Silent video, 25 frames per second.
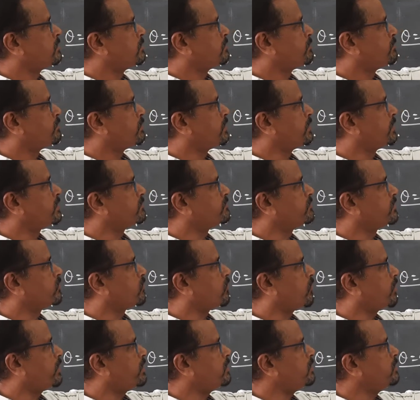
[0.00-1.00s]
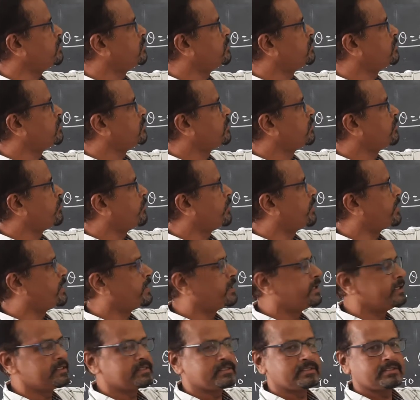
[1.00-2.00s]
plane of the coil when it
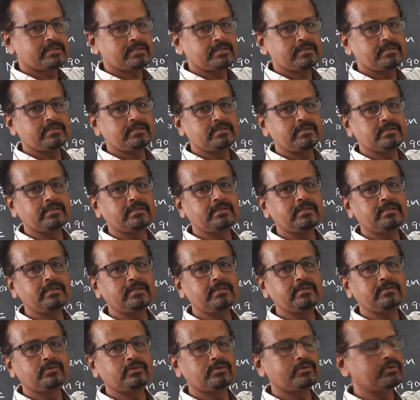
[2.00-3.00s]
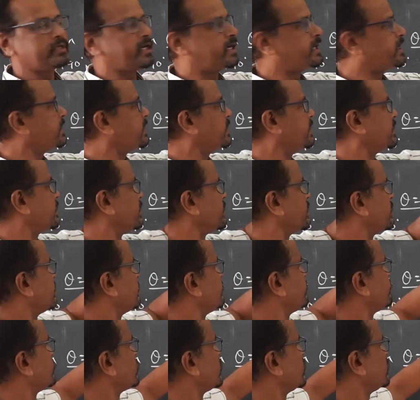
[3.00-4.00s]
is turned through 90 degree?
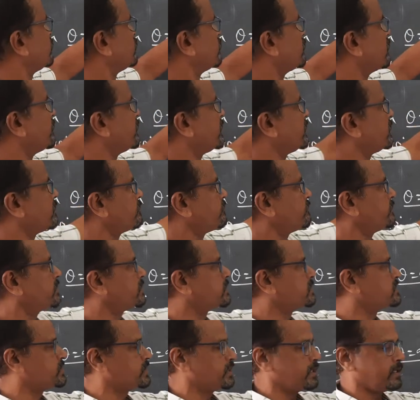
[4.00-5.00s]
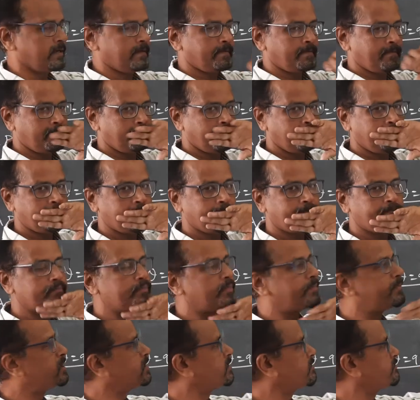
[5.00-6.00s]
Moment of inertia
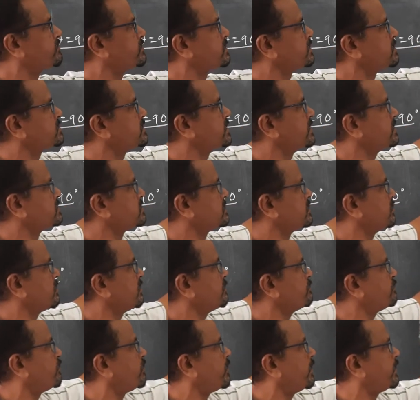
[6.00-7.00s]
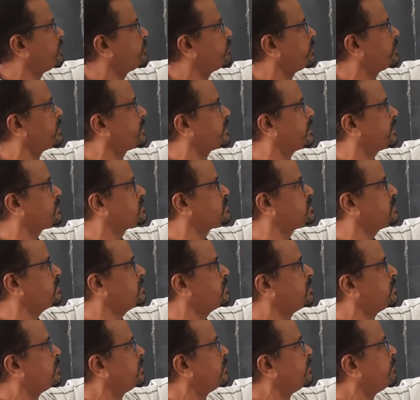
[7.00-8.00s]
is given 0.1
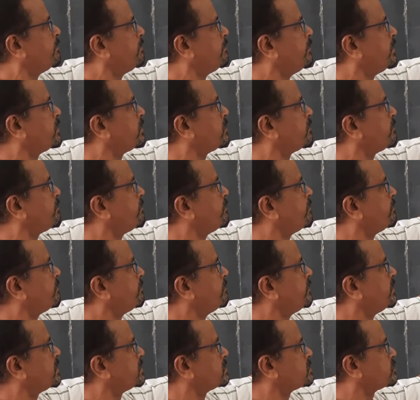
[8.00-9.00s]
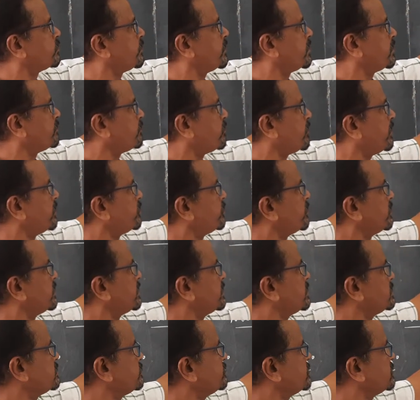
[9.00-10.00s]
kg meter square, 0.1
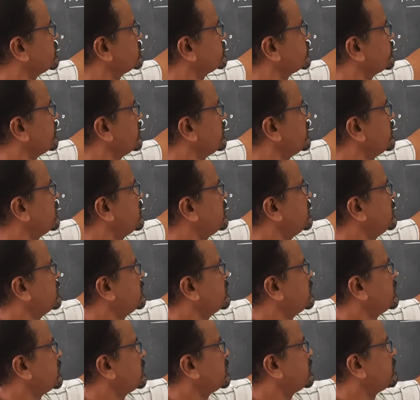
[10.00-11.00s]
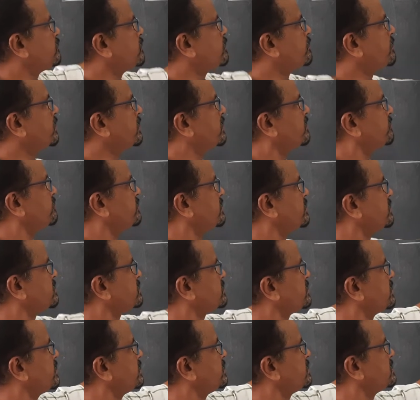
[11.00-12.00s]
kg meter square. Moment of
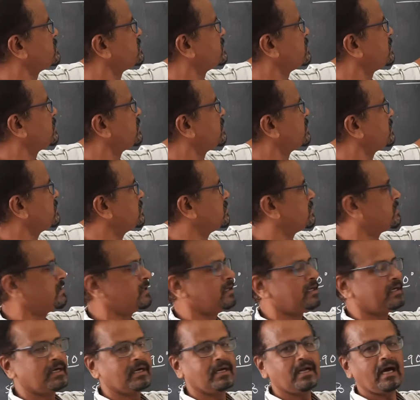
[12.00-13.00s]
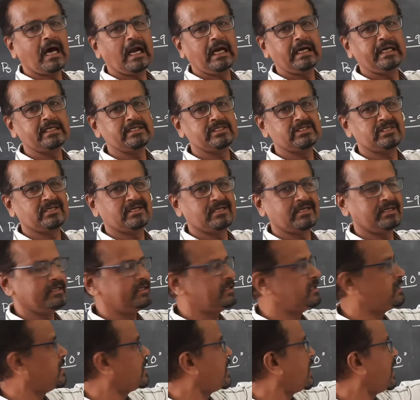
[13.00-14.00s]
inertia, it is written a little artistically
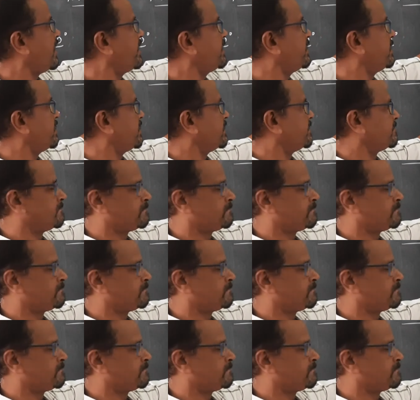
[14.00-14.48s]
I,